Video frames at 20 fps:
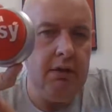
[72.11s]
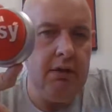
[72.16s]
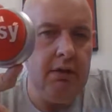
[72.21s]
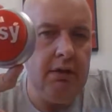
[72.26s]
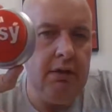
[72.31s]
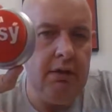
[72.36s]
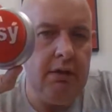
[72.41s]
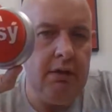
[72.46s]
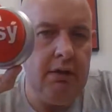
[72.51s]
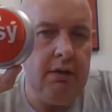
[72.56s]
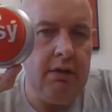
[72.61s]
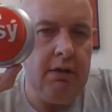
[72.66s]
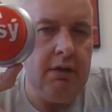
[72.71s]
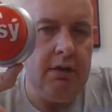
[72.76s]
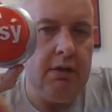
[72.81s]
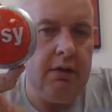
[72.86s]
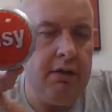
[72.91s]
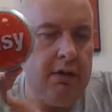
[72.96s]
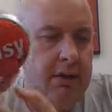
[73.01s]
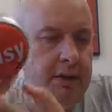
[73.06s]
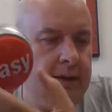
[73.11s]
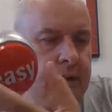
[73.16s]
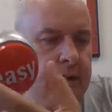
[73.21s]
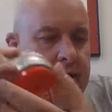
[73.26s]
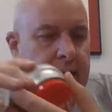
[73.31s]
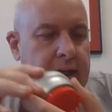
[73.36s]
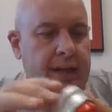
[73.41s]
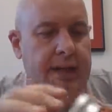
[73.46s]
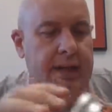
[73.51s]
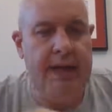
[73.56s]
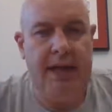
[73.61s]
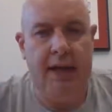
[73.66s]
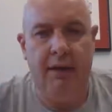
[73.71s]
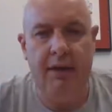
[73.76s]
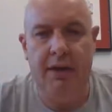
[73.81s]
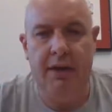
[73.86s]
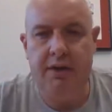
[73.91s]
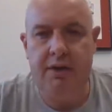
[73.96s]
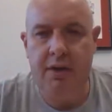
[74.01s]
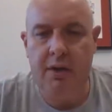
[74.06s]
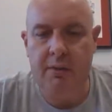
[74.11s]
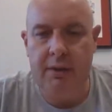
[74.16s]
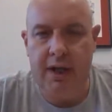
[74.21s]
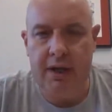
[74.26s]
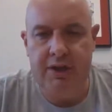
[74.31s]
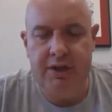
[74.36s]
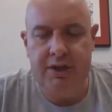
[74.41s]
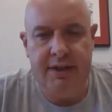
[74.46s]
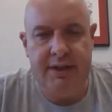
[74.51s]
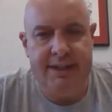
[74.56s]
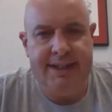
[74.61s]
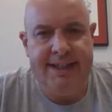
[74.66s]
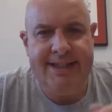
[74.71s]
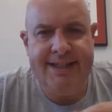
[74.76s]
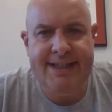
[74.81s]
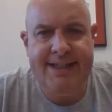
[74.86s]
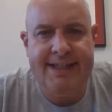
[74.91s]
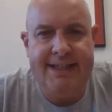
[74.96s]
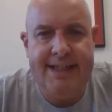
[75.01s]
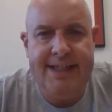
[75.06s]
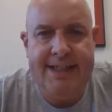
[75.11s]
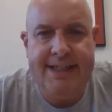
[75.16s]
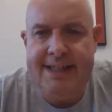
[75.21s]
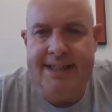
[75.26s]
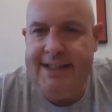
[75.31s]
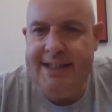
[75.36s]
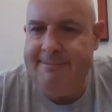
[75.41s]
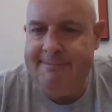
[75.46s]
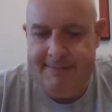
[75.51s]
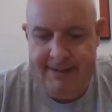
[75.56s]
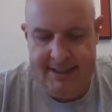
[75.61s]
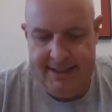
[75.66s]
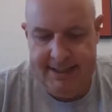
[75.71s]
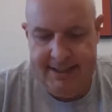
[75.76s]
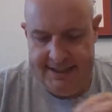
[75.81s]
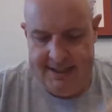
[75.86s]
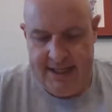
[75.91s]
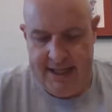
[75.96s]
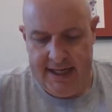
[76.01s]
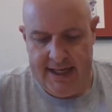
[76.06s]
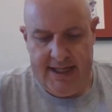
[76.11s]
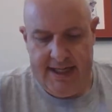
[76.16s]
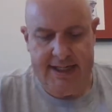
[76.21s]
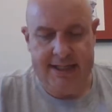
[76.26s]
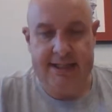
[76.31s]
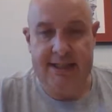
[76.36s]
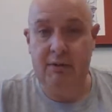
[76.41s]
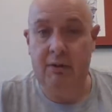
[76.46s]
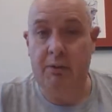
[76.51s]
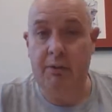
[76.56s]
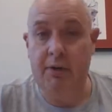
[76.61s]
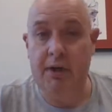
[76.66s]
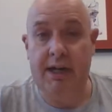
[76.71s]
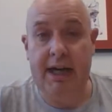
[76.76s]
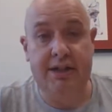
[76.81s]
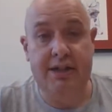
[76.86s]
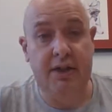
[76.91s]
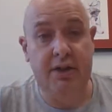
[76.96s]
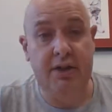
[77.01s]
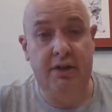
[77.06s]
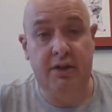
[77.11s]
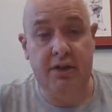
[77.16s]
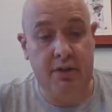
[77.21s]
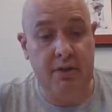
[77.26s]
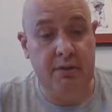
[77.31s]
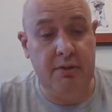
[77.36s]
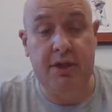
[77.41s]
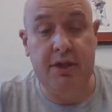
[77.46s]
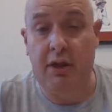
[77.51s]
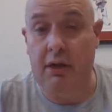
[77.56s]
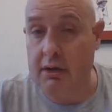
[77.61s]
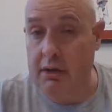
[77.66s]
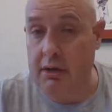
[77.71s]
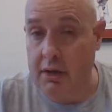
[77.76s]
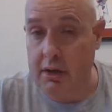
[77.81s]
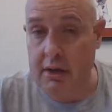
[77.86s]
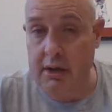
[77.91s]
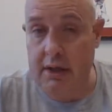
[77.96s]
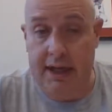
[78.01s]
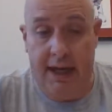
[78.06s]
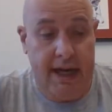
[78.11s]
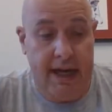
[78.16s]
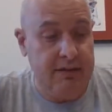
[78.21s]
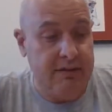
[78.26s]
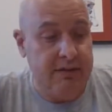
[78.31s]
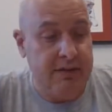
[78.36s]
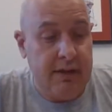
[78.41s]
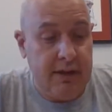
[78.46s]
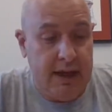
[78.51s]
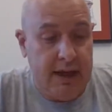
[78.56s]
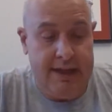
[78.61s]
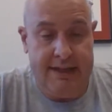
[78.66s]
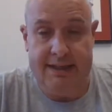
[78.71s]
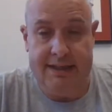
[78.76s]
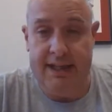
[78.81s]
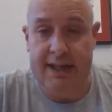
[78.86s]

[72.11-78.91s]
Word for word: That was easy. Now, here's the question Is this easy? It is not easy. What we're asking you to do is hard. And I realize that.